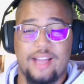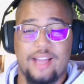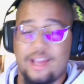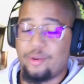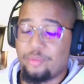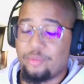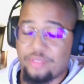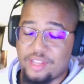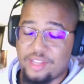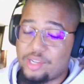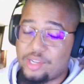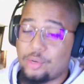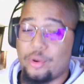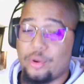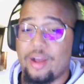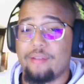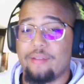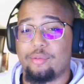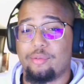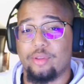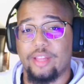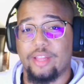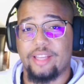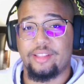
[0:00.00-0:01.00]
I think I'll
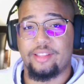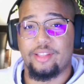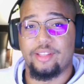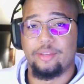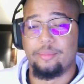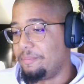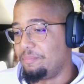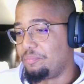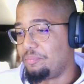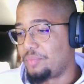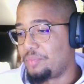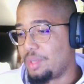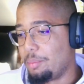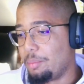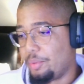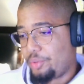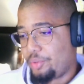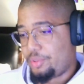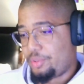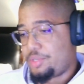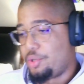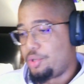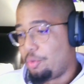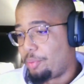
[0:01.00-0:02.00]
ever like them, but
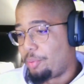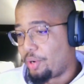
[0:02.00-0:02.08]
they're still